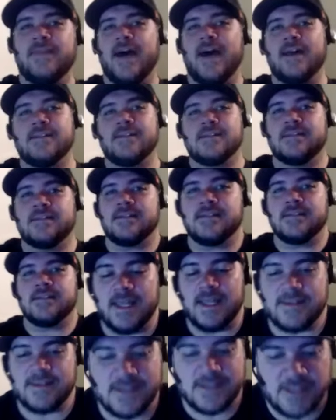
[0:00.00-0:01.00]
that's
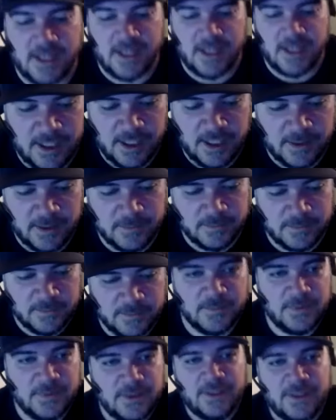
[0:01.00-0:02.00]
that's no, um,
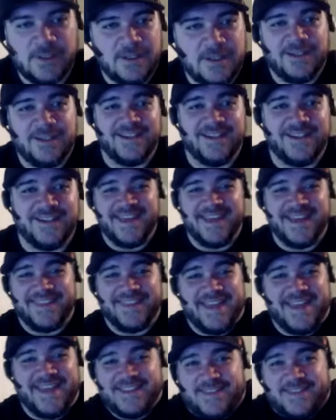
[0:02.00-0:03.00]
that,
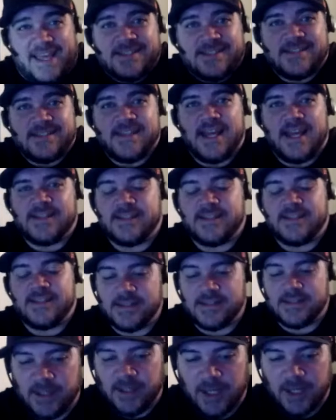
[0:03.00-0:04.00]
that that's
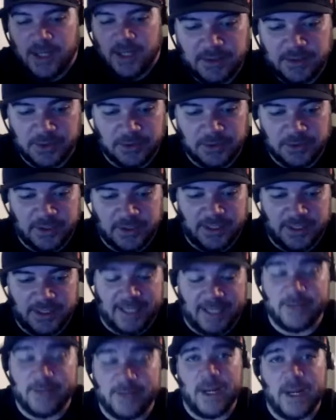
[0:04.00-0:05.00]
that's uh, literally like
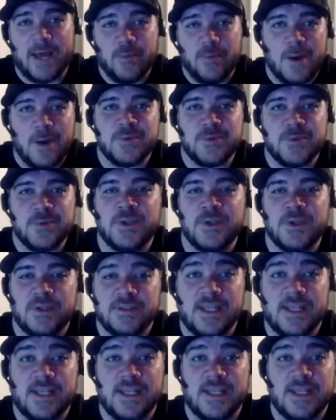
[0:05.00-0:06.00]
what I, what I was referring to
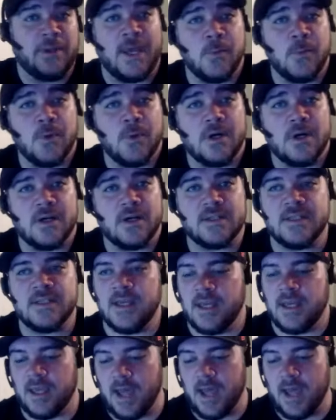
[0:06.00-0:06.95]
when it's like my plan worked.